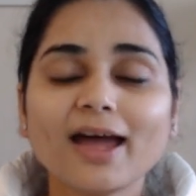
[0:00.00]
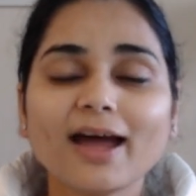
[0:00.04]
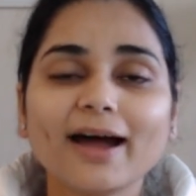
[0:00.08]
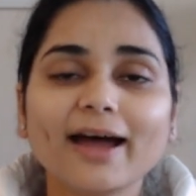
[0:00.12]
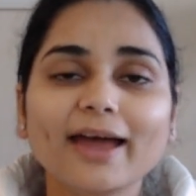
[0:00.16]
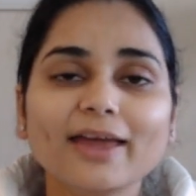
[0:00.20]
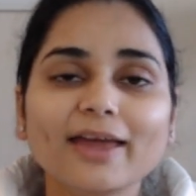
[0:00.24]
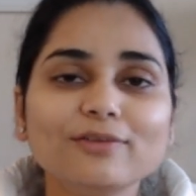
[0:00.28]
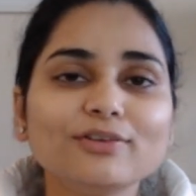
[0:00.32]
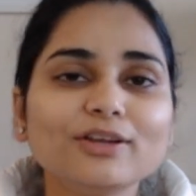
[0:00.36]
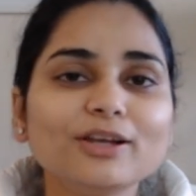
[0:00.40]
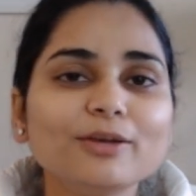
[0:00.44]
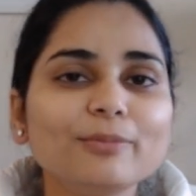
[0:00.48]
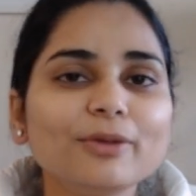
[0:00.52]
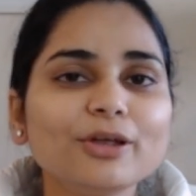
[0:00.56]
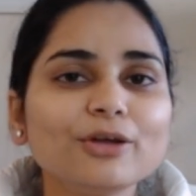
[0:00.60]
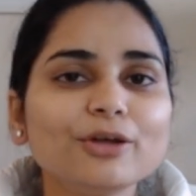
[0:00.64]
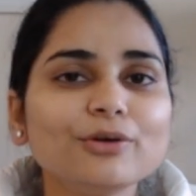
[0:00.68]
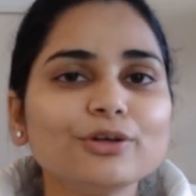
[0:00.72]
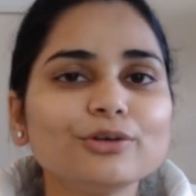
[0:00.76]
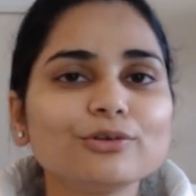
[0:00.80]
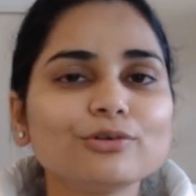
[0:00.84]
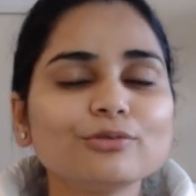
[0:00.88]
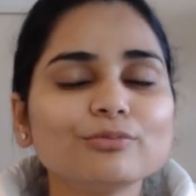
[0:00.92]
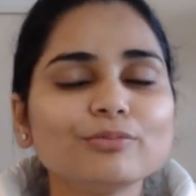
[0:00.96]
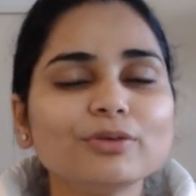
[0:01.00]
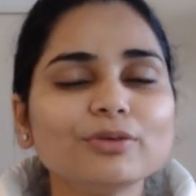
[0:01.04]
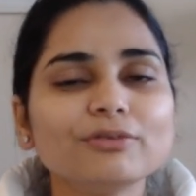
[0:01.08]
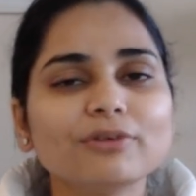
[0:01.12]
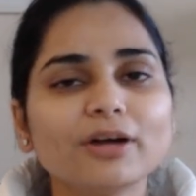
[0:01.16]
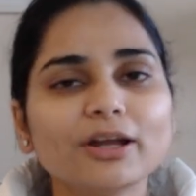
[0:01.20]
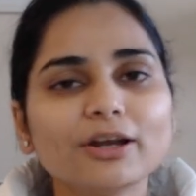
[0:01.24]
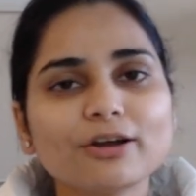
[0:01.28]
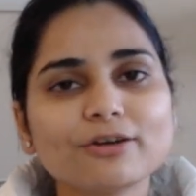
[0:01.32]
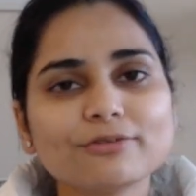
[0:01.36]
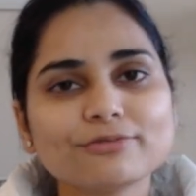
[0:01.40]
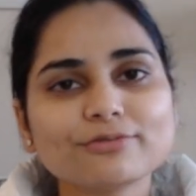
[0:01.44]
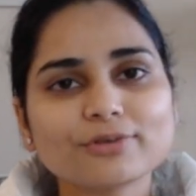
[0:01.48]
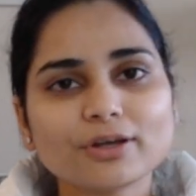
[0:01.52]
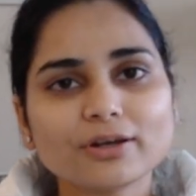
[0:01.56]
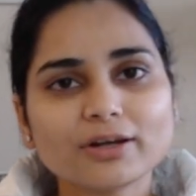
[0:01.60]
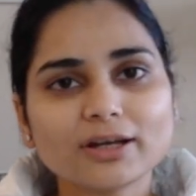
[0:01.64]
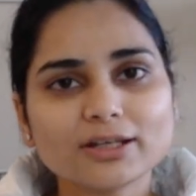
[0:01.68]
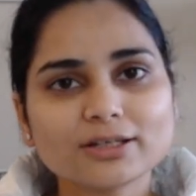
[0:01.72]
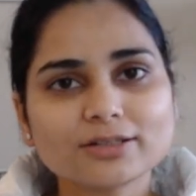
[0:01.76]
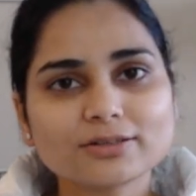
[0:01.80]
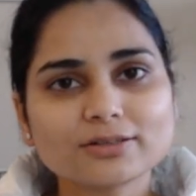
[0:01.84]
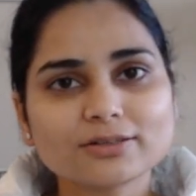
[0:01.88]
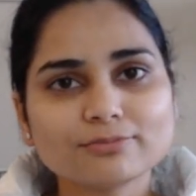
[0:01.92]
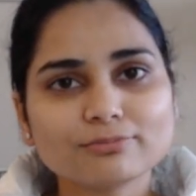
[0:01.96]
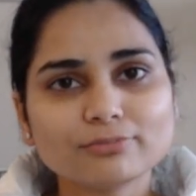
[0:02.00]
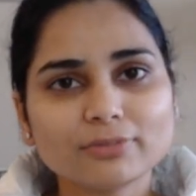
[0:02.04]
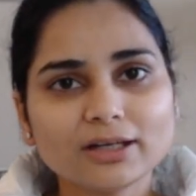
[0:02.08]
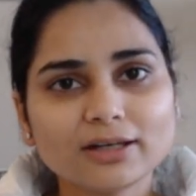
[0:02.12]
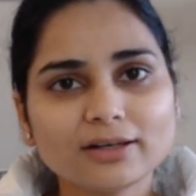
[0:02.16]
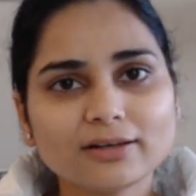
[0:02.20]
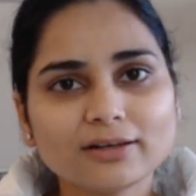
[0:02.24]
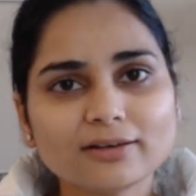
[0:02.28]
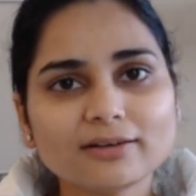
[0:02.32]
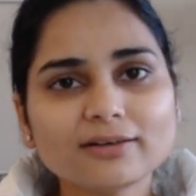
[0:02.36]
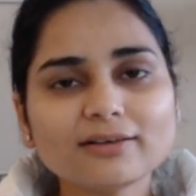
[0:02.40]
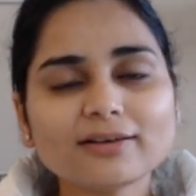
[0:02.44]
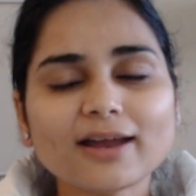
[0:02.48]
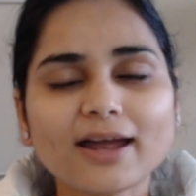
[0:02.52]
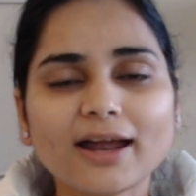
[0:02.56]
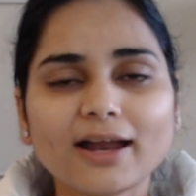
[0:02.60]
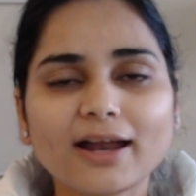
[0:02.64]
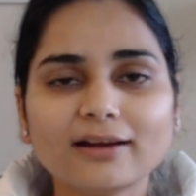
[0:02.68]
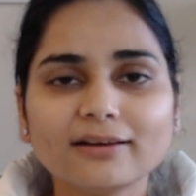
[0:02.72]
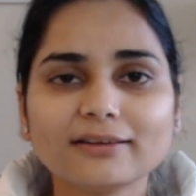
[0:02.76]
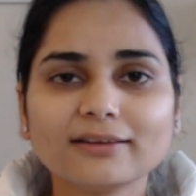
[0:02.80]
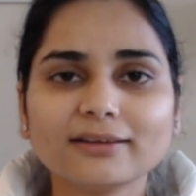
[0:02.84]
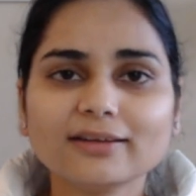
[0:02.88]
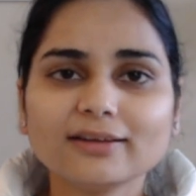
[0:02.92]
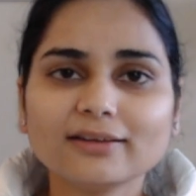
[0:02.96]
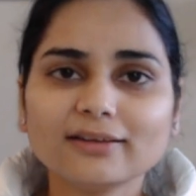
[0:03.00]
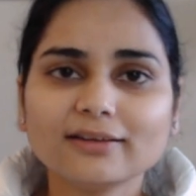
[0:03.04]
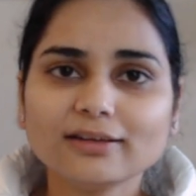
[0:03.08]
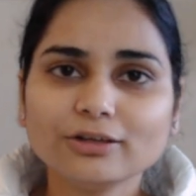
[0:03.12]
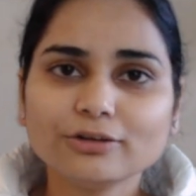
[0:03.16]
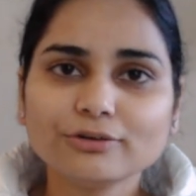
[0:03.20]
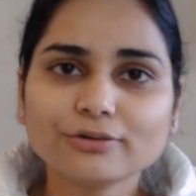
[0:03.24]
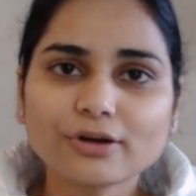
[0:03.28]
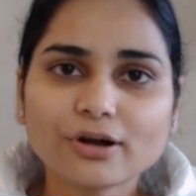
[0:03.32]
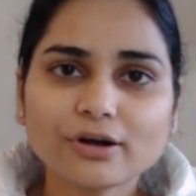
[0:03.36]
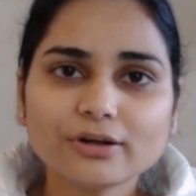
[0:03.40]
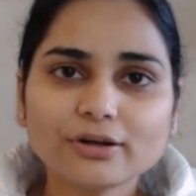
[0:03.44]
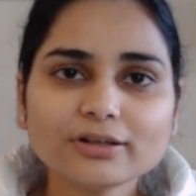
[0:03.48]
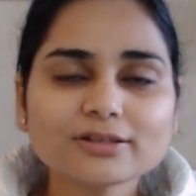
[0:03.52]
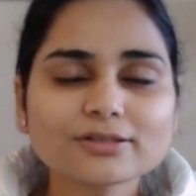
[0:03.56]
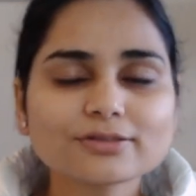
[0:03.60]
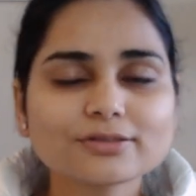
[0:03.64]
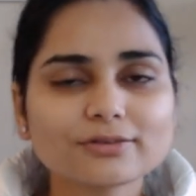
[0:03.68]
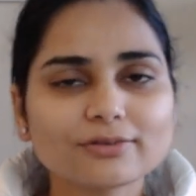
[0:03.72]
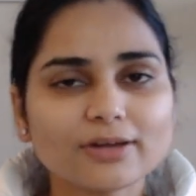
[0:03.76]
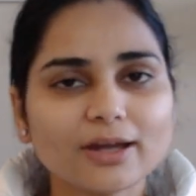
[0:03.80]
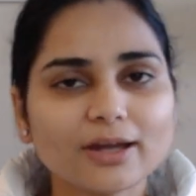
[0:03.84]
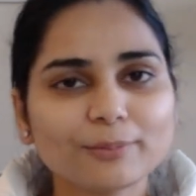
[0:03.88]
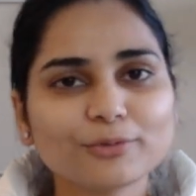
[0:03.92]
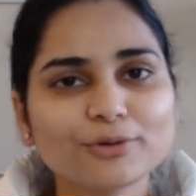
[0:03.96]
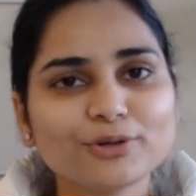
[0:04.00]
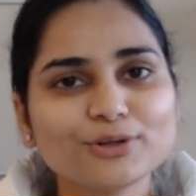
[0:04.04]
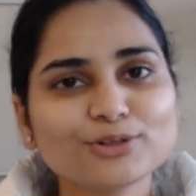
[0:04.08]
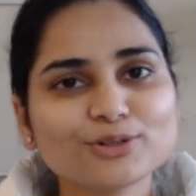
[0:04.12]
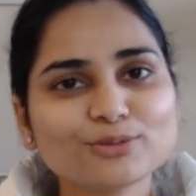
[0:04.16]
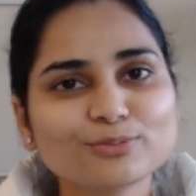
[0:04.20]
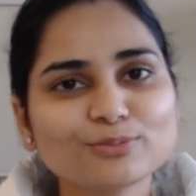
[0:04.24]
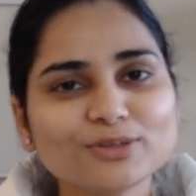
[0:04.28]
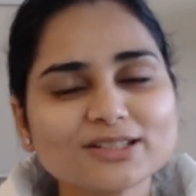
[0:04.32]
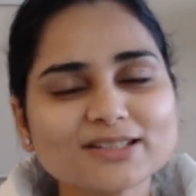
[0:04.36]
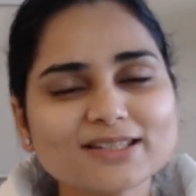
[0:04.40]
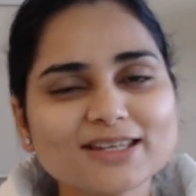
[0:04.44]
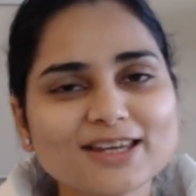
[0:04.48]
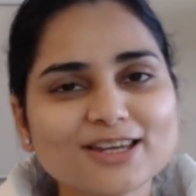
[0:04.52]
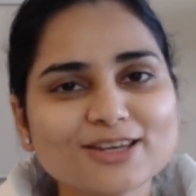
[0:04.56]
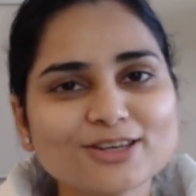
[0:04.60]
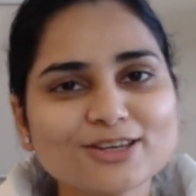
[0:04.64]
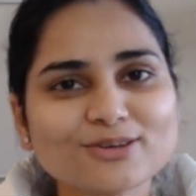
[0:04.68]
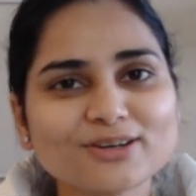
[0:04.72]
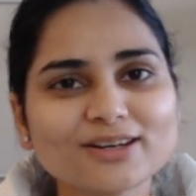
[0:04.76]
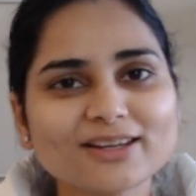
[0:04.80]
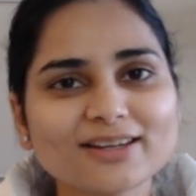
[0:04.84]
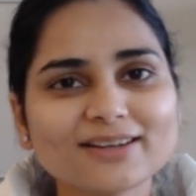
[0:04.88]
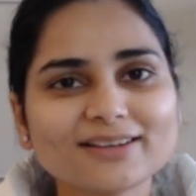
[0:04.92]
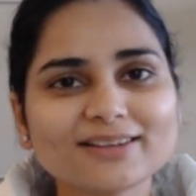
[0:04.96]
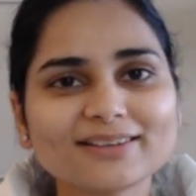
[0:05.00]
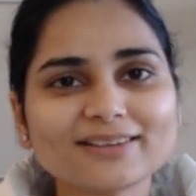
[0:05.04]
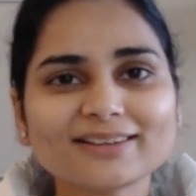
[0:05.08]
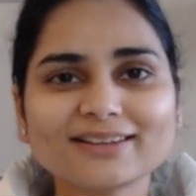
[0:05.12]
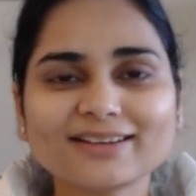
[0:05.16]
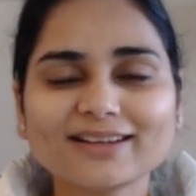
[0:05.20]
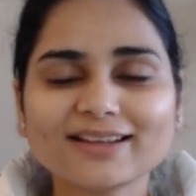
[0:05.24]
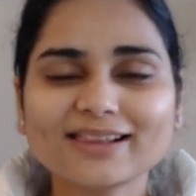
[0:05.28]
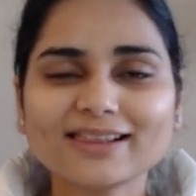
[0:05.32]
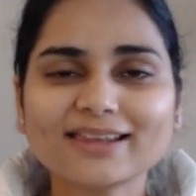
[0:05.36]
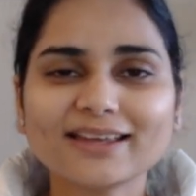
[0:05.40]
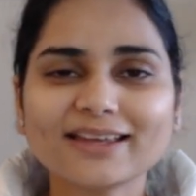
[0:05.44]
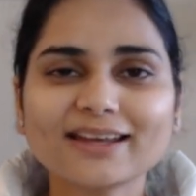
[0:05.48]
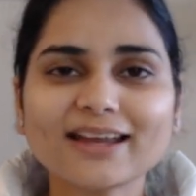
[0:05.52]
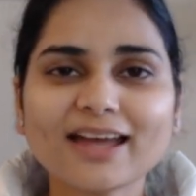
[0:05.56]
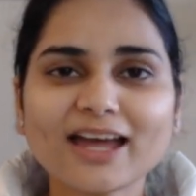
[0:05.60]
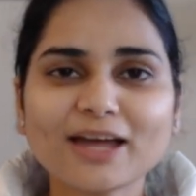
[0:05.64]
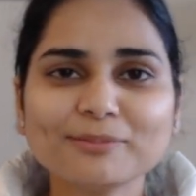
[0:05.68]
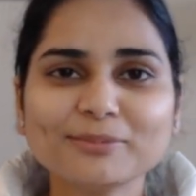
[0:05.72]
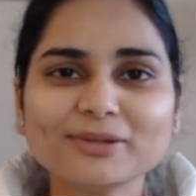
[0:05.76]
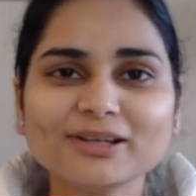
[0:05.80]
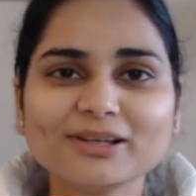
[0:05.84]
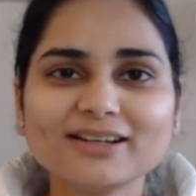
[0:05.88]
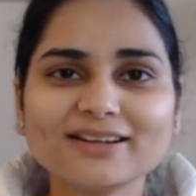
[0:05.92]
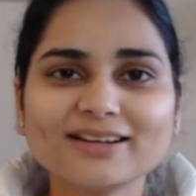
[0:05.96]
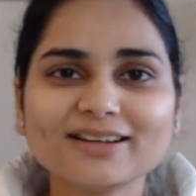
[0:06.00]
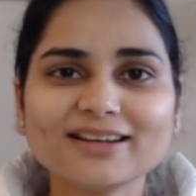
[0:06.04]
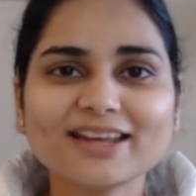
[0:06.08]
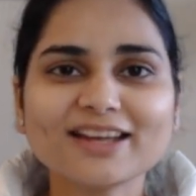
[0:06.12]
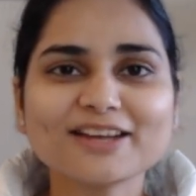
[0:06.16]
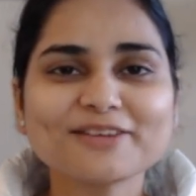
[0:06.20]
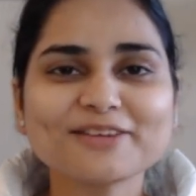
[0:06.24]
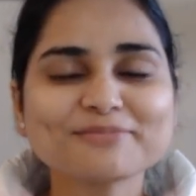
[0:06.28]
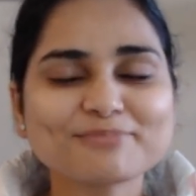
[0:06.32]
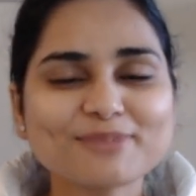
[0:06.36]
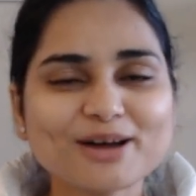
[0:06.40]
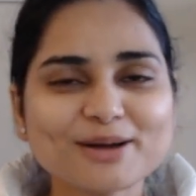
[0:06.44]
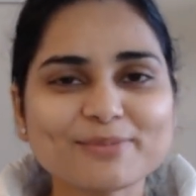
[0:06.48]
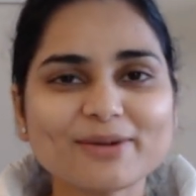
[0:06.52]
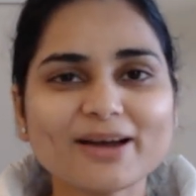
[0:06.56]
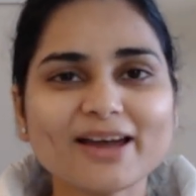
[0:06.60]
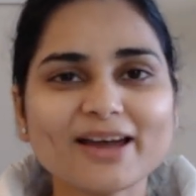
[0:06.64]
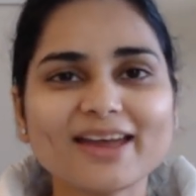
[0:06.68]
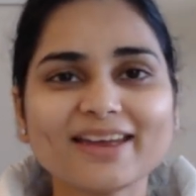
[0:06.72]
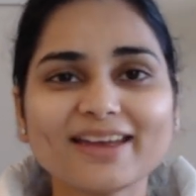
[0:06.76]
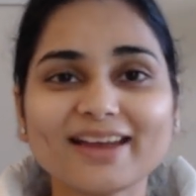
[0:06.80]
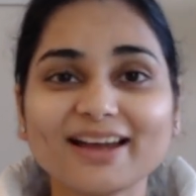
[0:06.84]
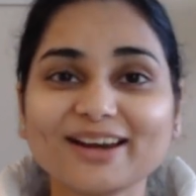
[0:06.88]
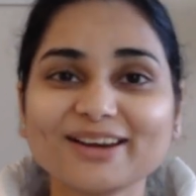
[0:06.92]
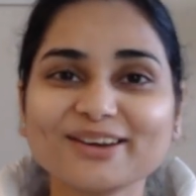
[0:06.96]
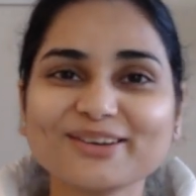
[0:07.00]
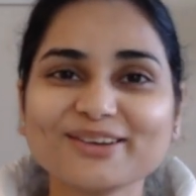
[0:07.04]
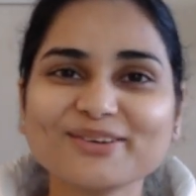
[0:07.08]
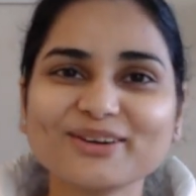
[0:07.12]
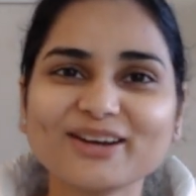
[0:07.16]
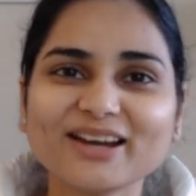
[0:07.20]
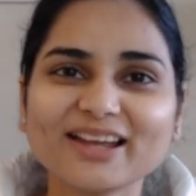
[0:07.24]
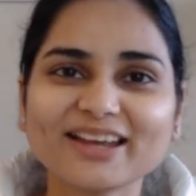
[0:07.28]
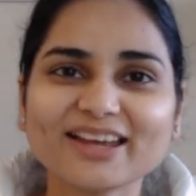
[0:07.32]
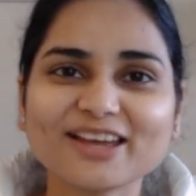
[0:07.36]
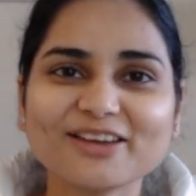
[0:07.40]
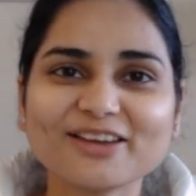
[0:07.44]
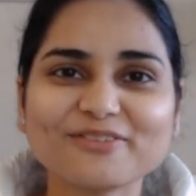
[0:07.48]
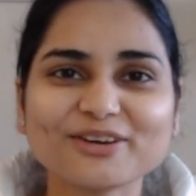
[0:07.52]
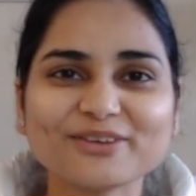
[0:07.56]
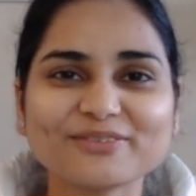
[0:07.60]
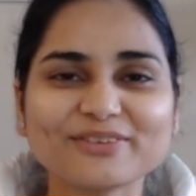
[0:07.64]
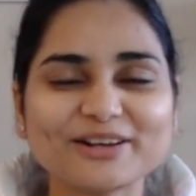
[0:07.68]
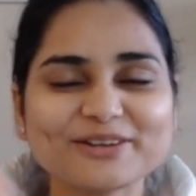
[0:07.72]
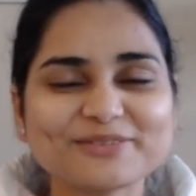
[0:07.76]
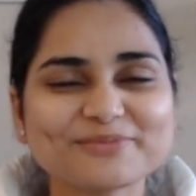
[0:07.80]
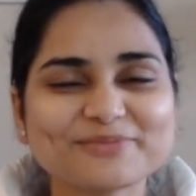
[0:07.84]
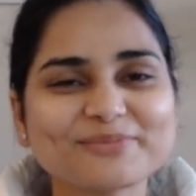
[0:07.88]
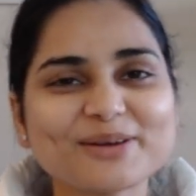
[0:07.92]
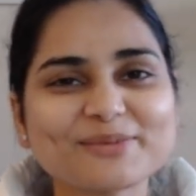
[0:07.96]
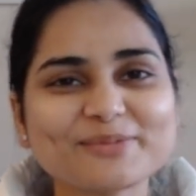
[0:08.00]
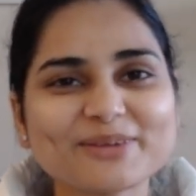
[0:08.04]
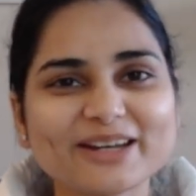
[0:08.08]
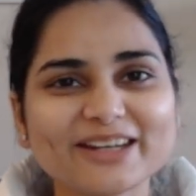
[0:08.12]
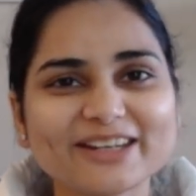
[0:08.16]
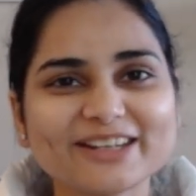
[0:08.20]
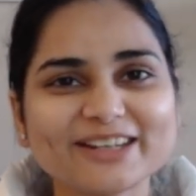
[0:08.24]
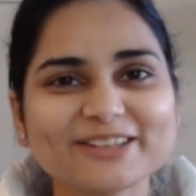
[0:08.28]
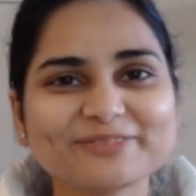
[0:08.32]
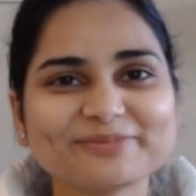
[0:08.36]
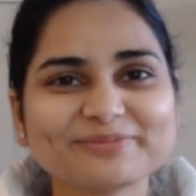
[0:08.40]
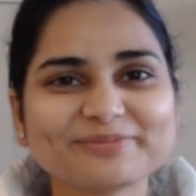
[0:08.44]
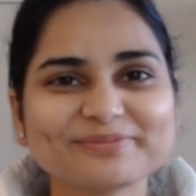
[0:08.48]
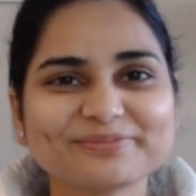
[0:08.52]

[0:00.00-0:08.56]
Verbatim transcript: I will be going to be one of your mentor at the Euron. So I'm going to be seeing you there. Till then, happy learning. Bye bye and good luck everyone. Bye bye.